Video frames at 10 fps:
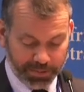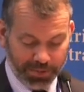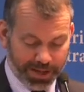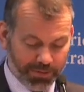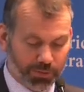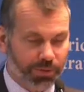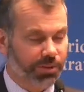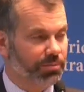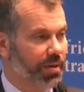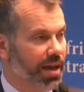but we have the
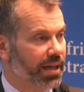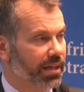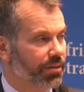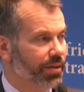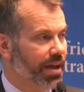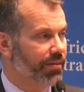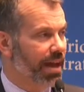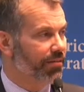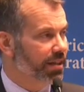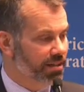World Bank, and we have the
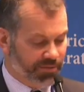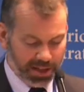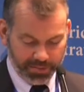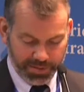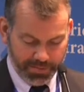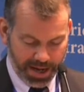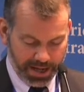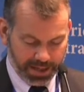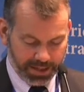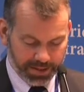African Development Bank,